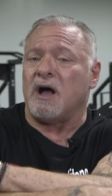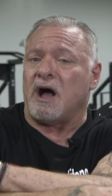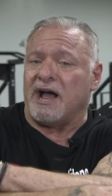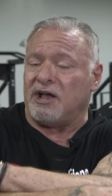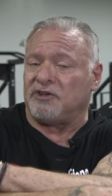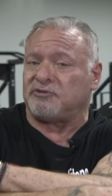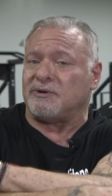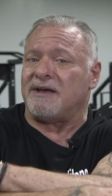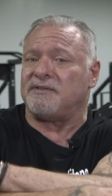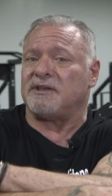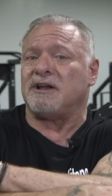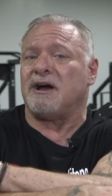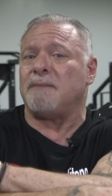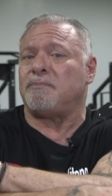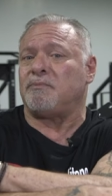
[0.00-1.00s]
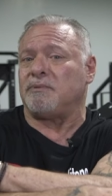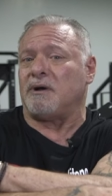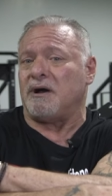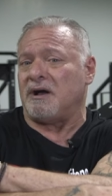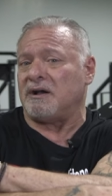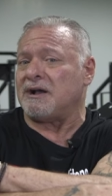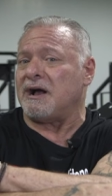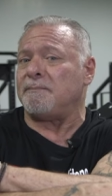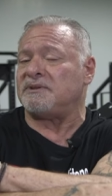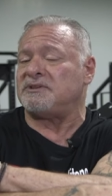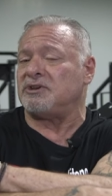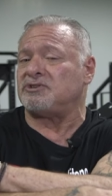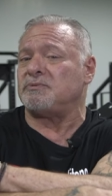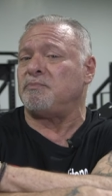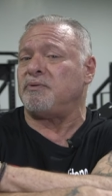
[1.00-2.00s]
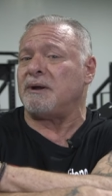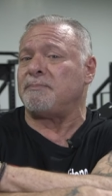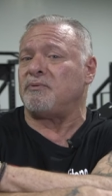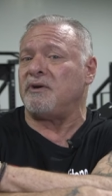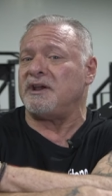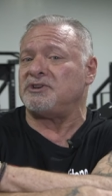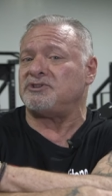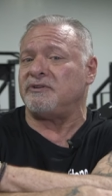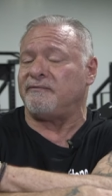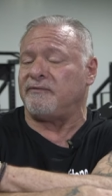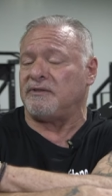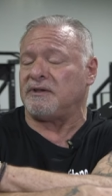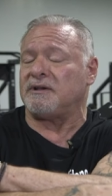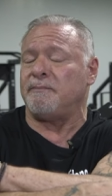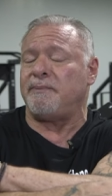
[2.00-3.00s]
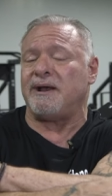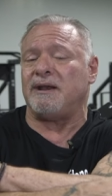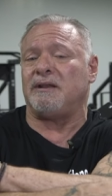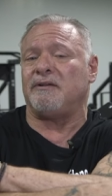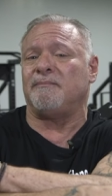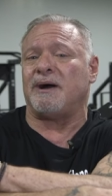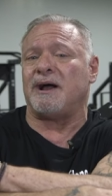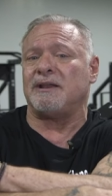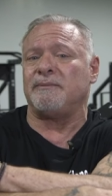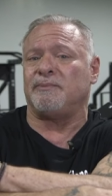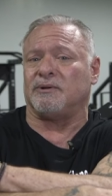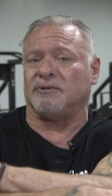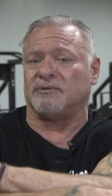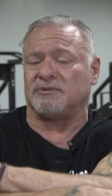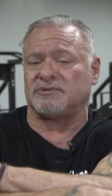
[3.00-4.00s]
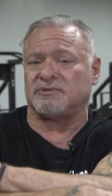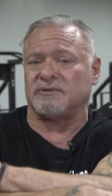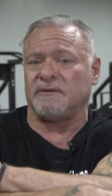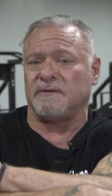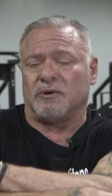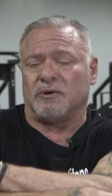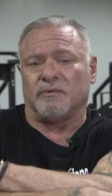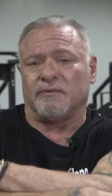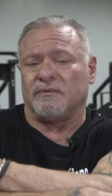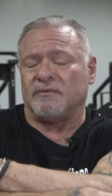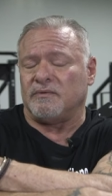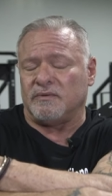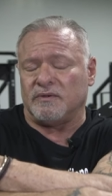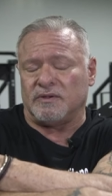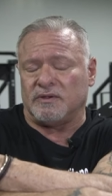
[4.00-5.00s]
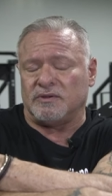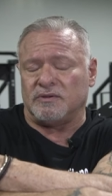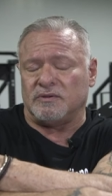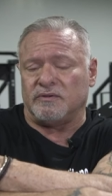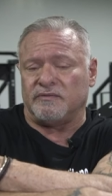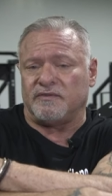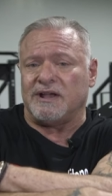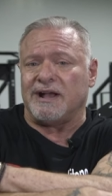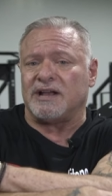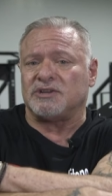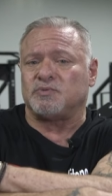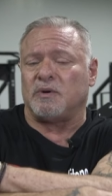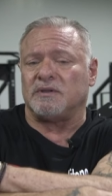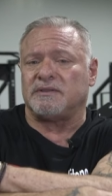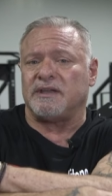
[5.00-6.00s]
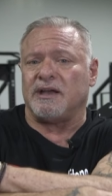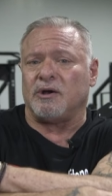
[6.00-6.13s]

I also have the comp uh, competition preparation for the competitive bodybuilders. So if you guys want the